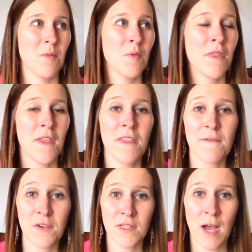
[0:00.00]
within the
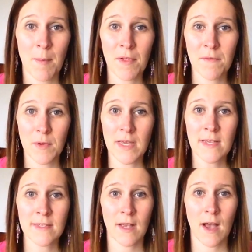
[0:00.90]
first couple of
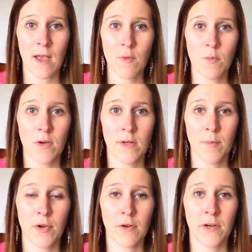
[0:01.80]
weeks, I
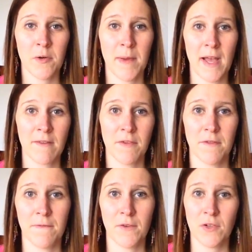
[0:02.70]
would put her on her back for
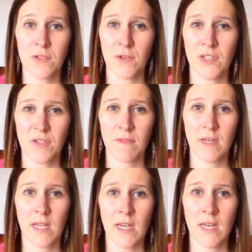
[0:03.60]
the first stretch of the
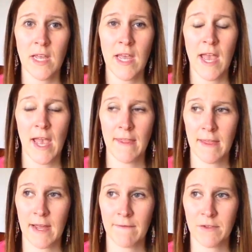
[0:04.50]
night, and
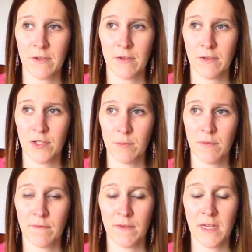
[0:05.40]
then after she
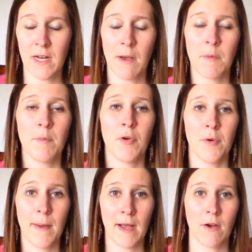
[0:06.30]
would feed, I would put
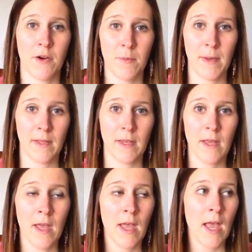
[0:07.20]
her back on her belly.
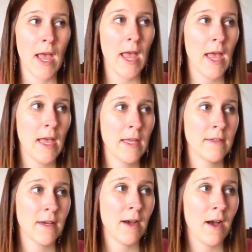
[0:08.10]

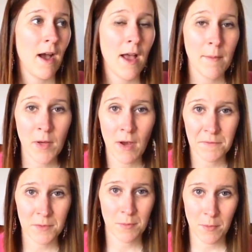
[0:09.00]
And I'm
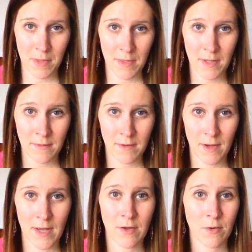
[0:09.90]
comfortable with it.
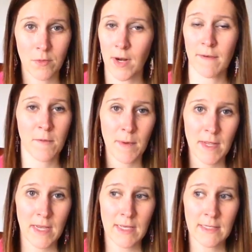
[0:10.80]
I know not
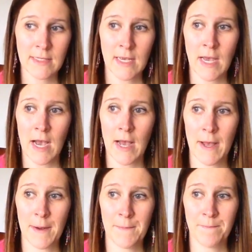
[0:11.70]
everybody is.
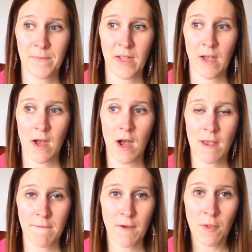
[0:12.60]

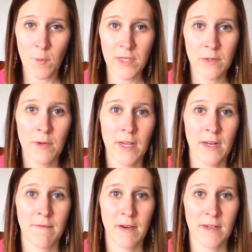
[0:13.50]
I feel that we do it
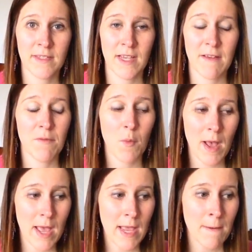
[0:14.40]
in a very safe
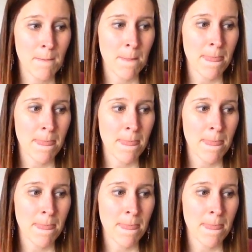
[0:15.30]
way.